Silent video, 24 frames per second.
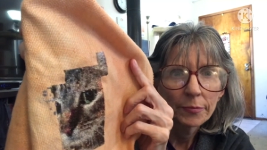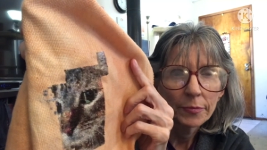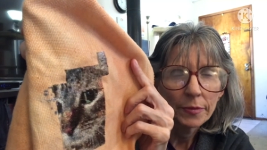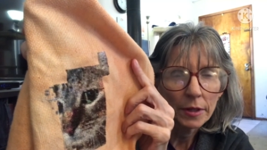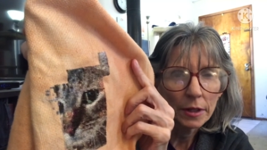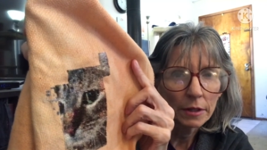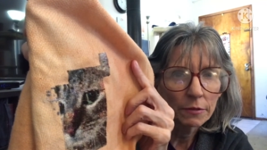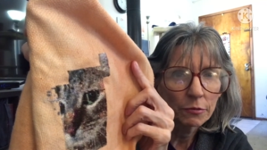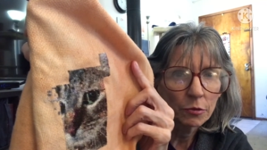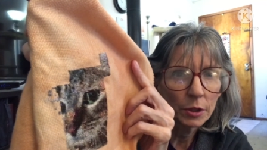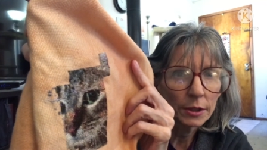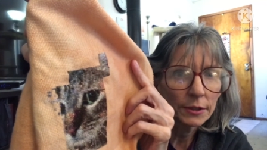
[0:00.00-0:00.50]

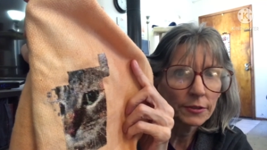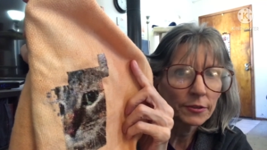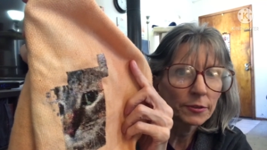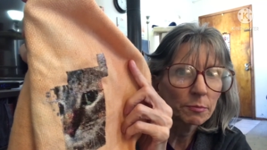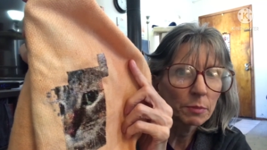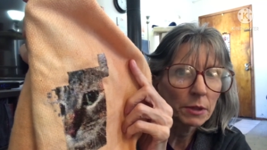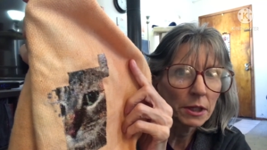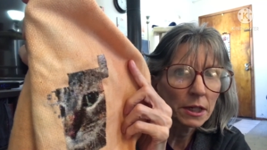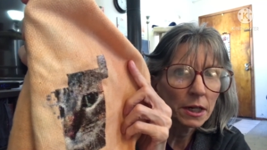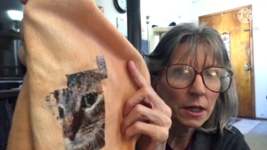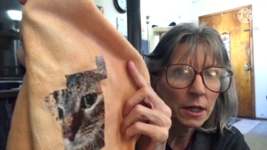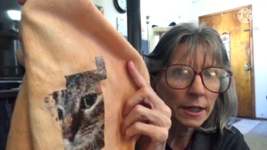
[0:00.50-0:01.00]
of what's
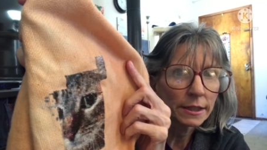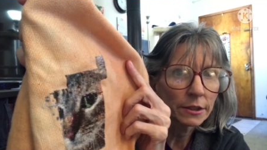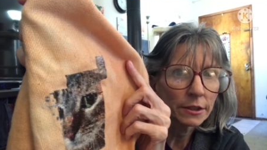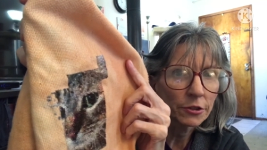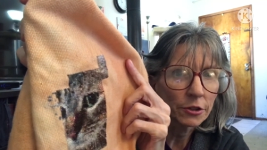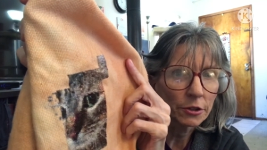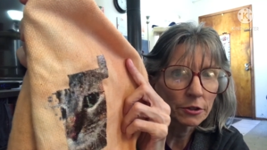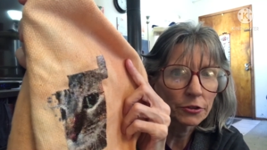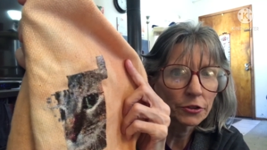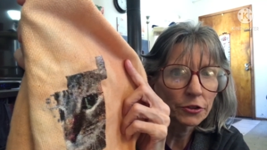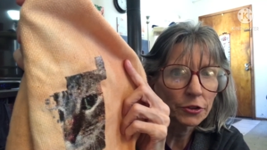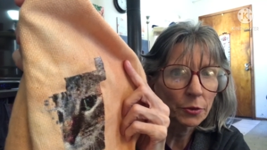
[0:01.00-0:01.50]
behind
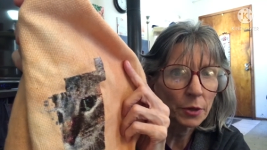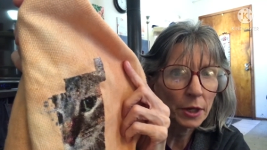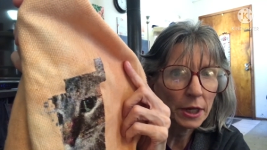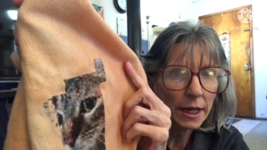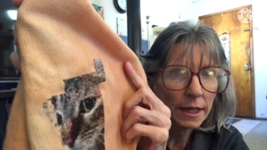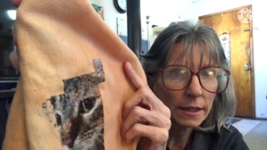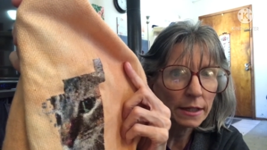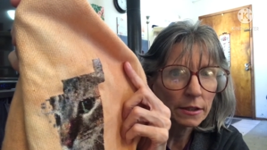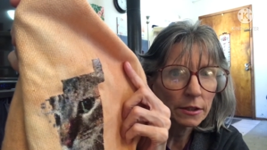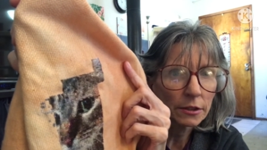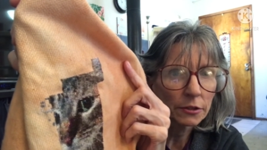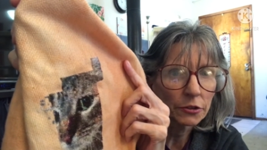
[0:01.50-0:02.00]
her. So I
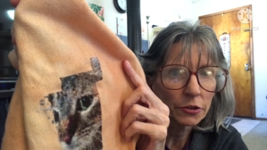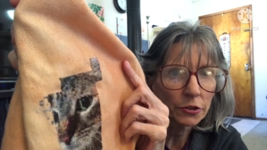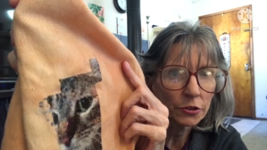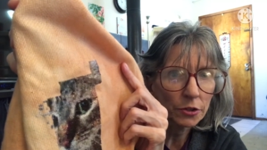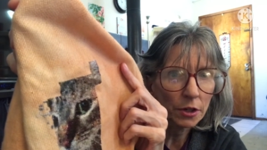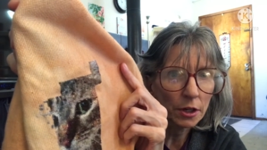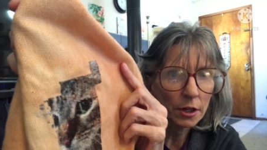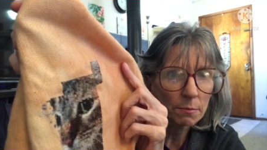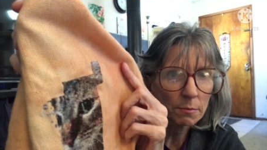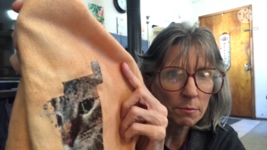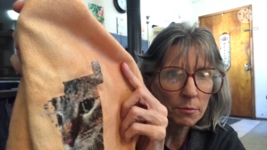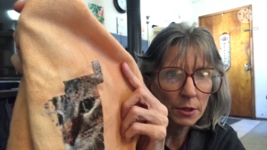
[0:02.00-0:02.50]
had to
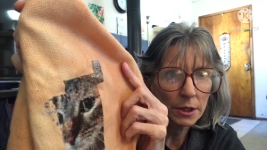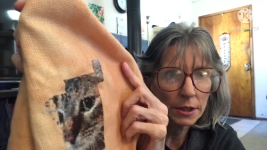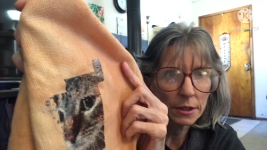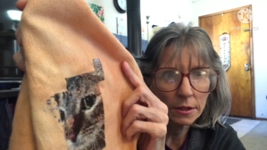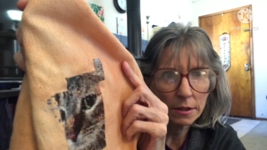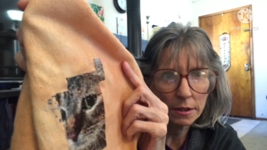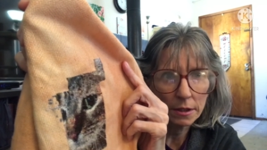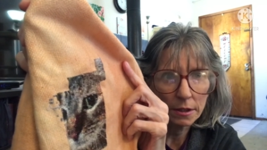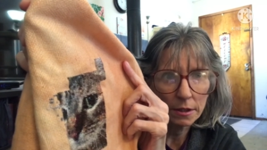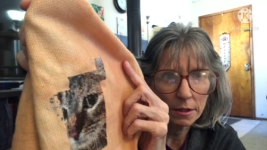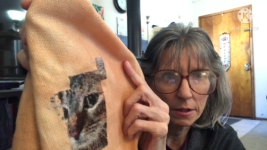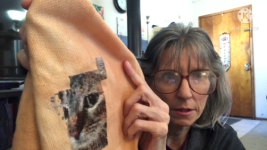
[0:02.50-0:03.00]
stop right
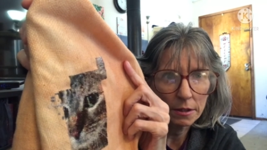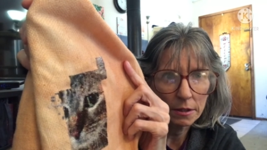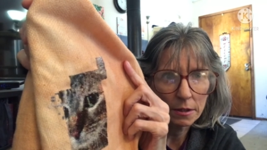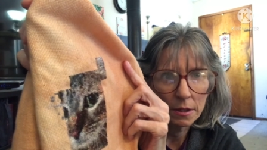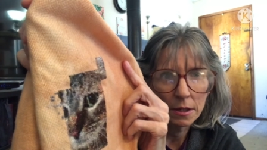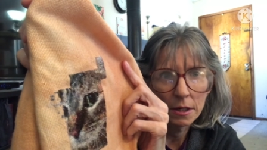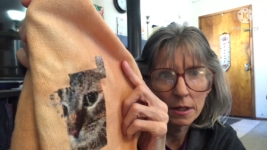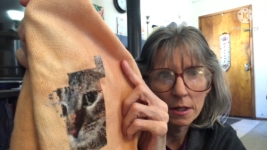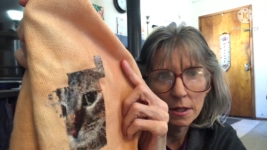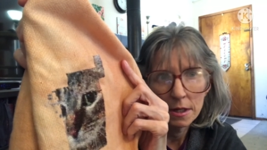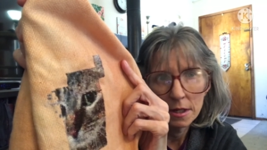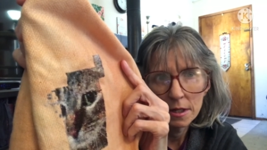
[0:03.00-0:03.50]
there
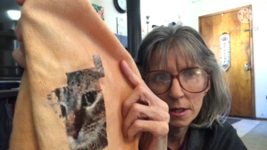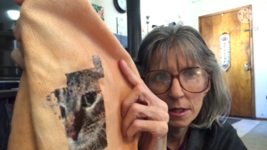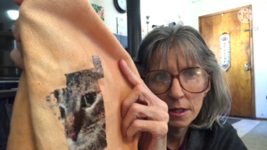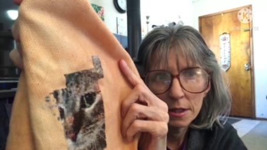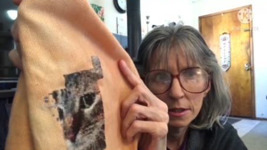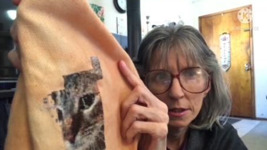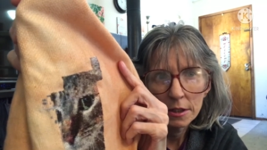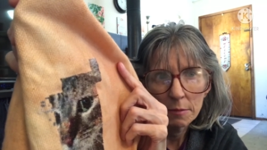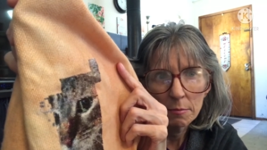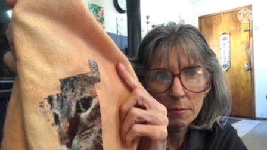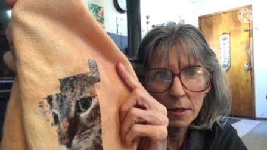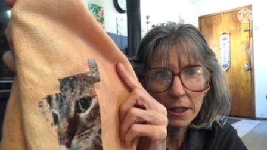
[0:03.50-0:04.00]

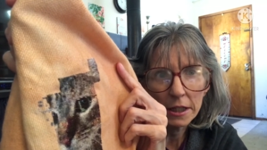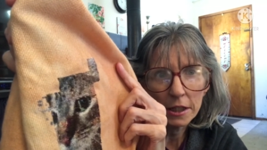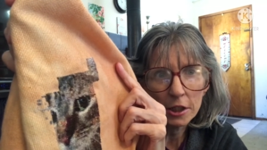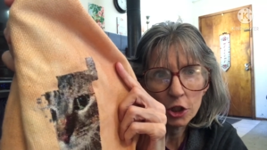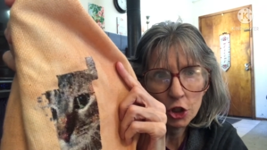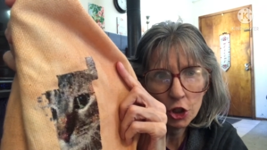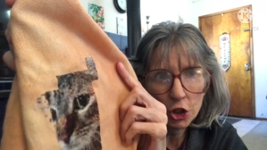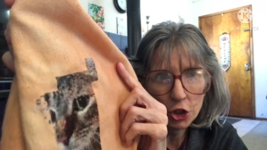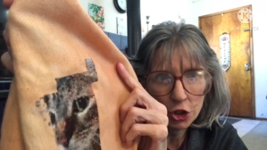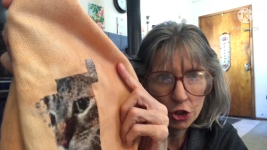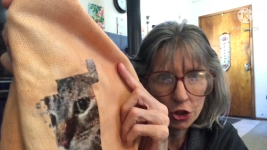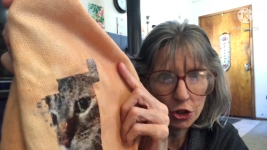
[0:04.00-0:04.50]
to make
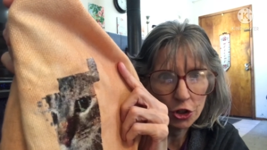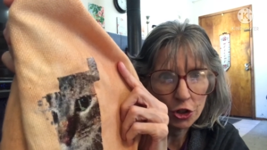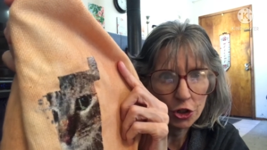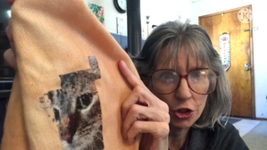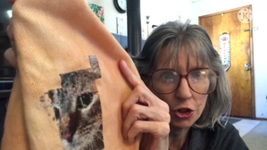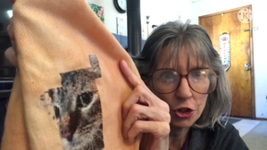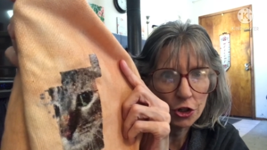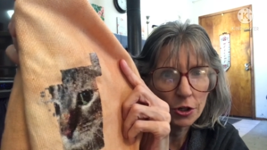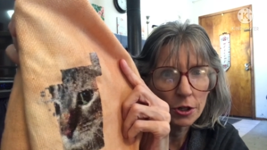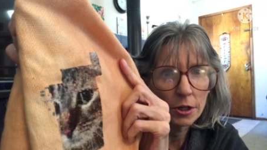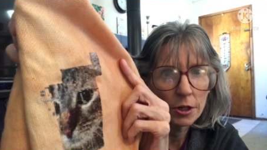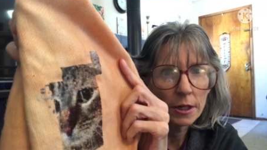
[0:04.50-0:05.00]

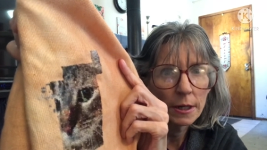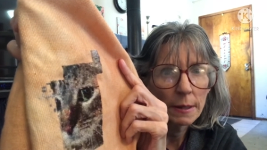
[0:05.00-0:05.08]
sure